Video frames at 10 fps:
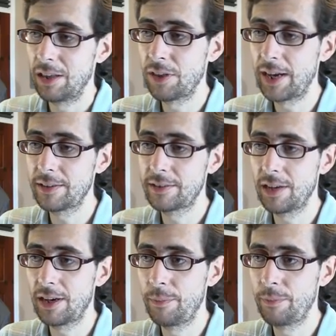that
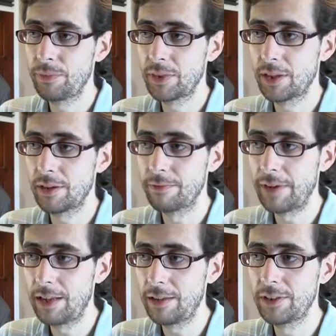um,
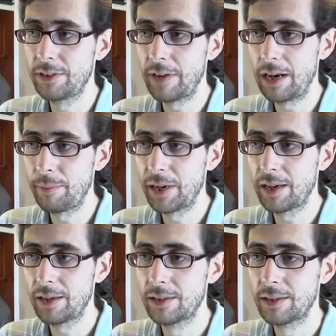Valve are
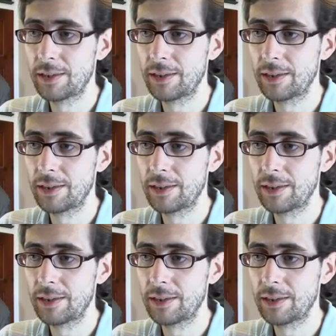developing